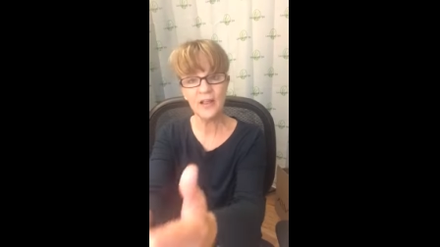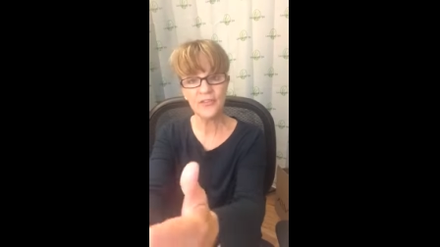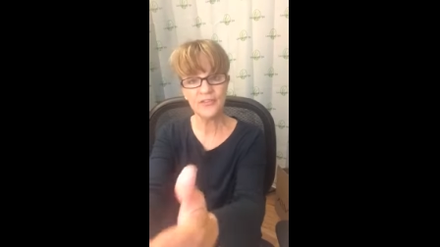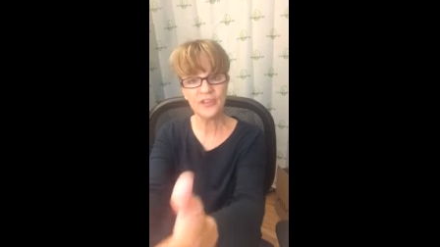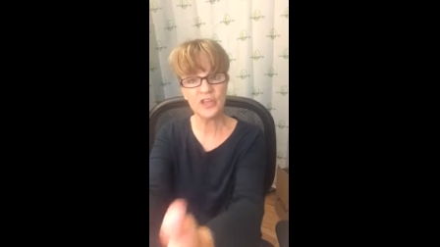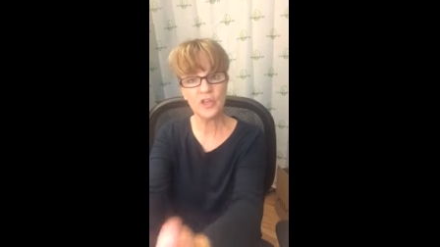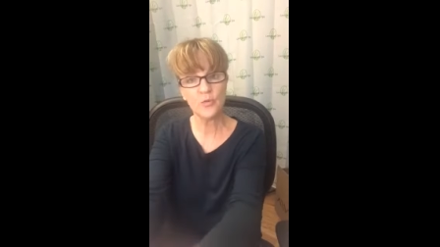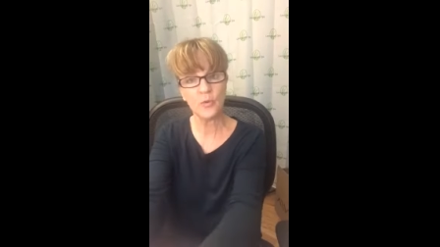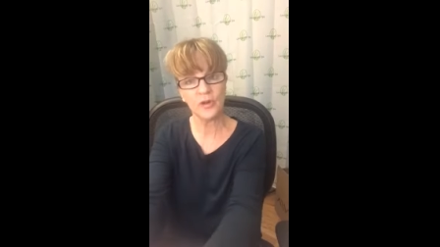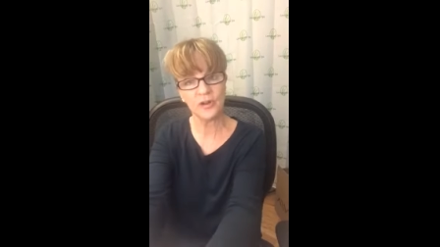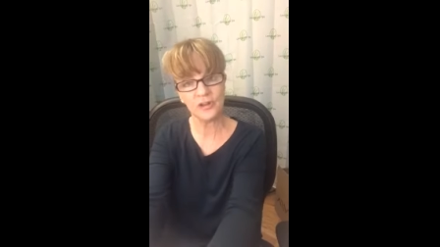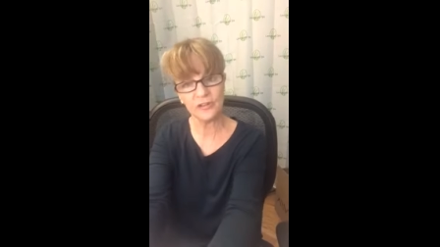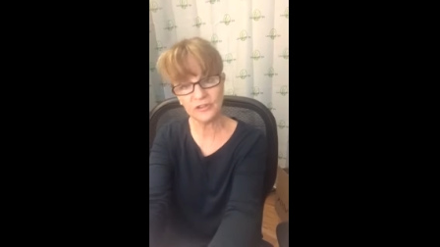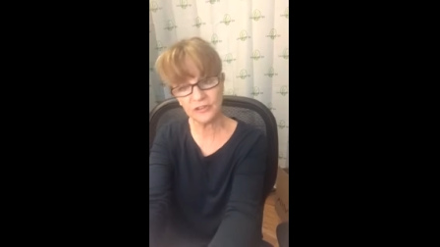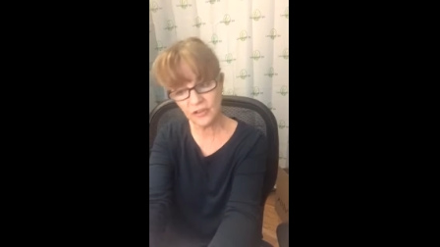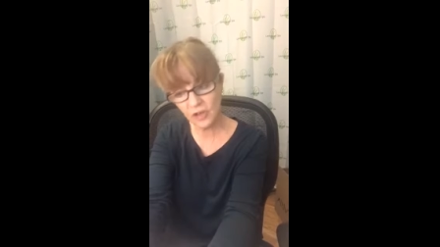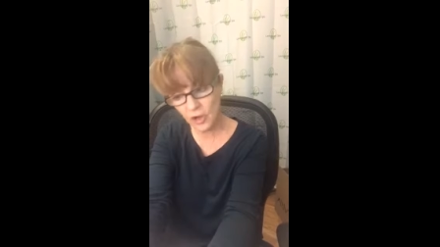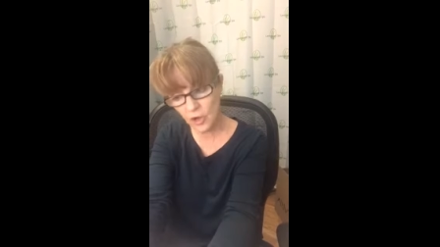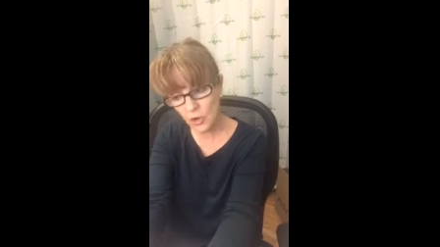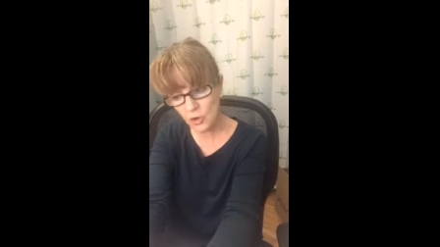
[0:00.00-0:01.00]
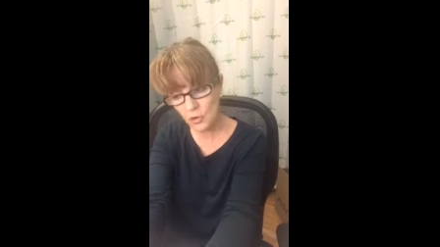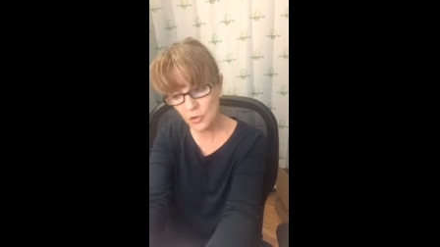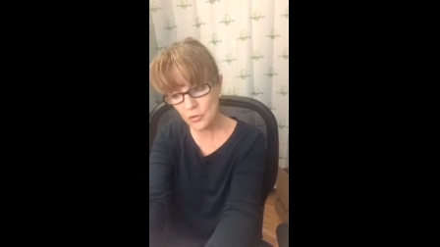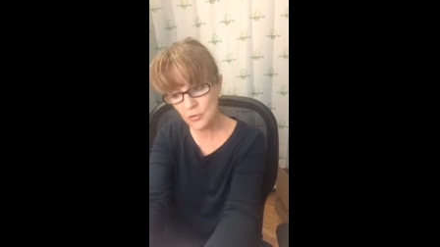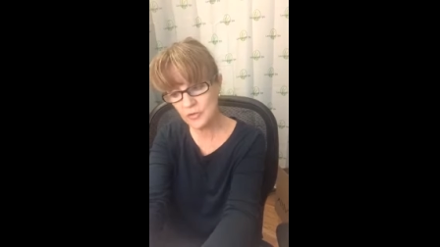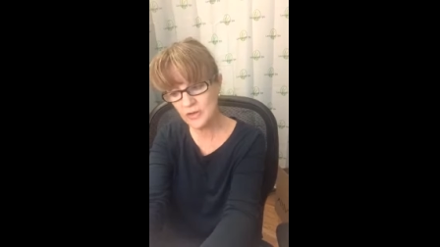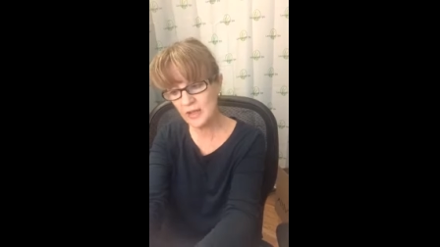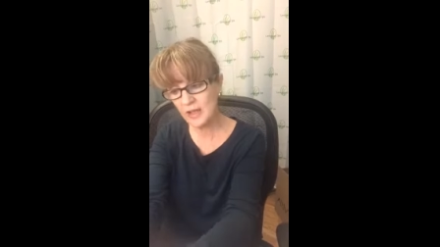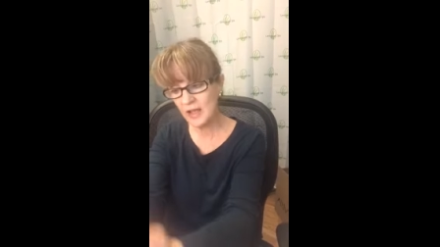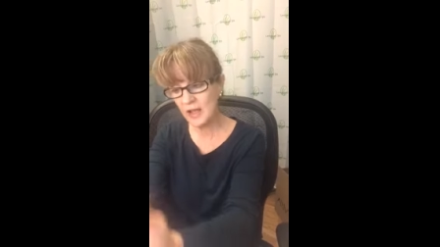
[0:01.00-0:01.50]
then you want to
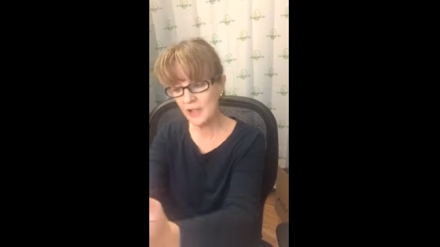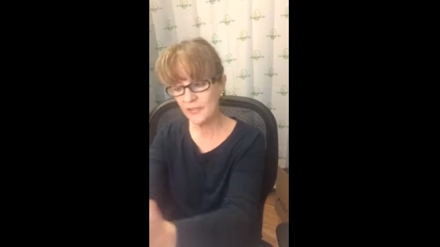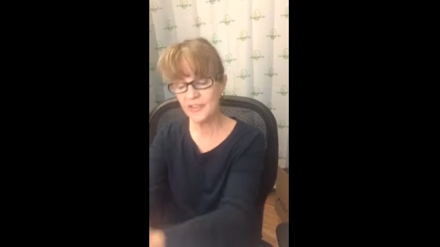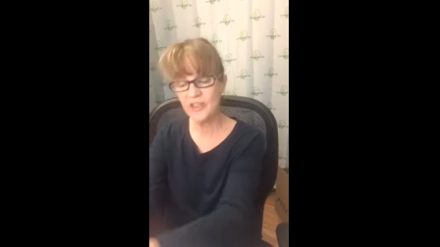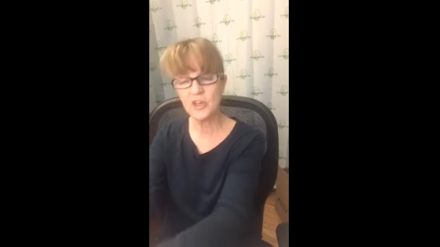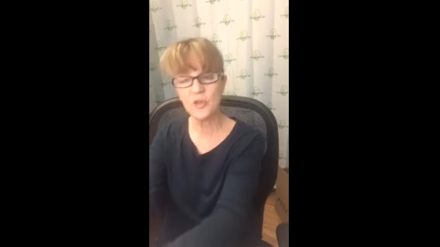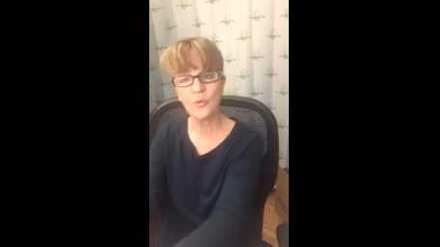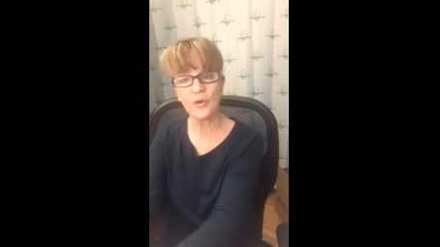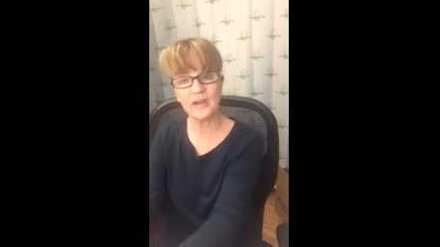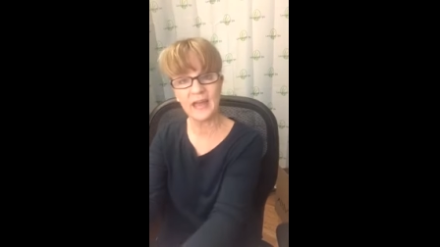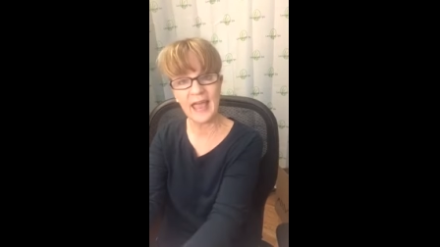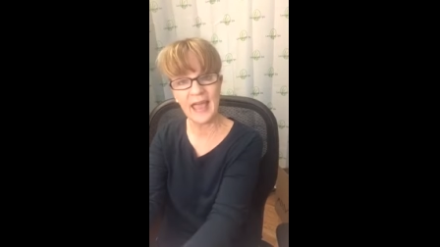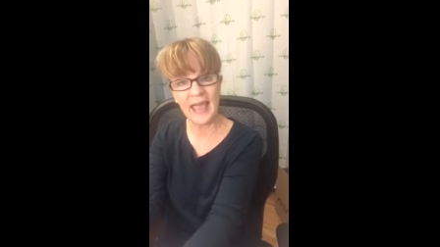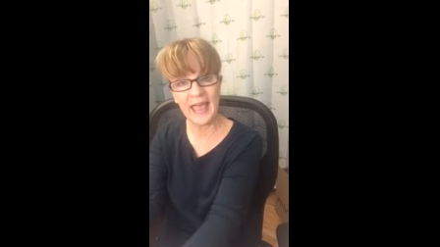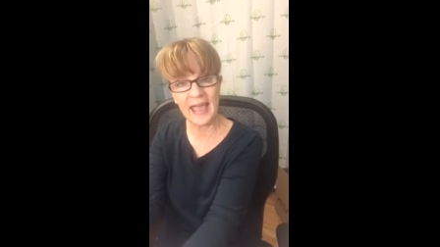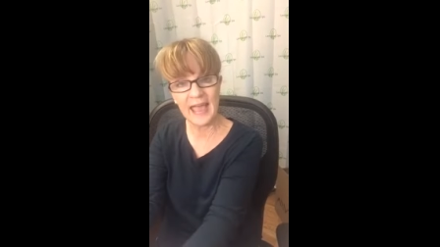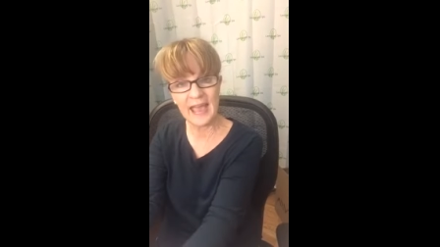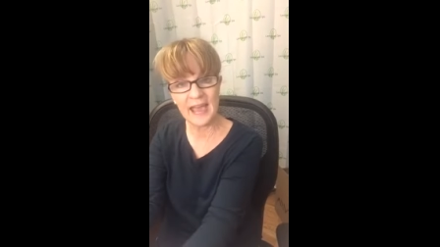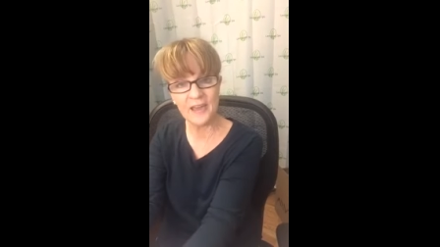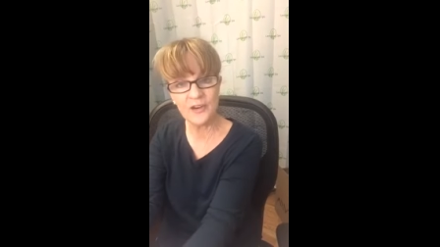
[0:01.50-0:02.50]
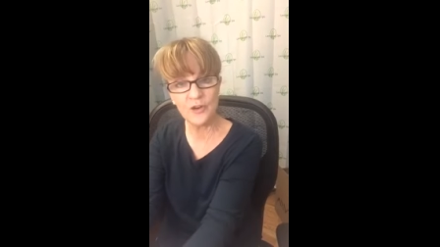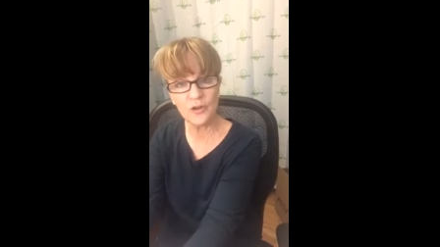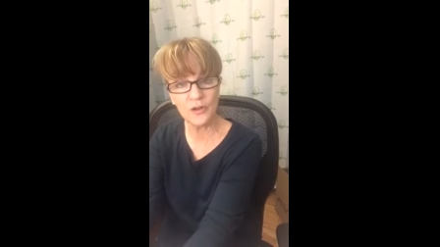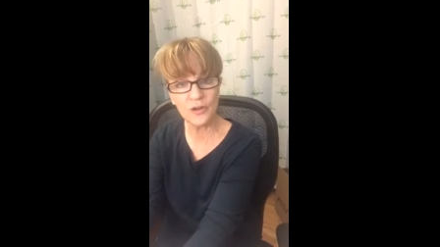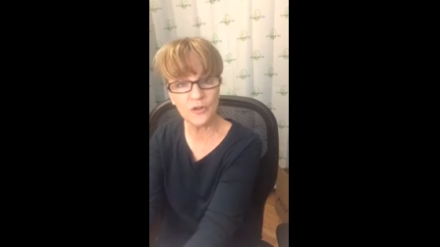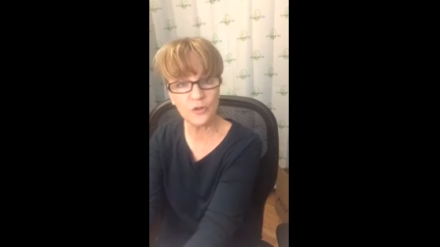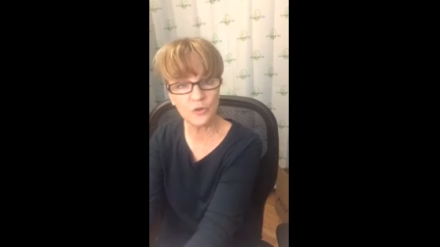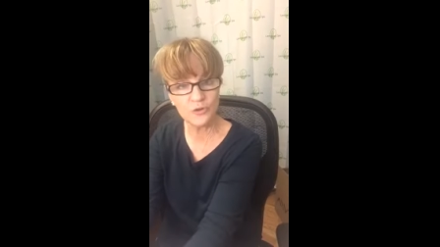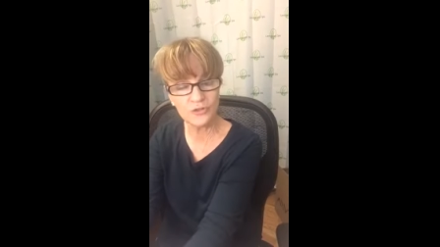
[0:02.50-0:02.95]
tone, then you want to add your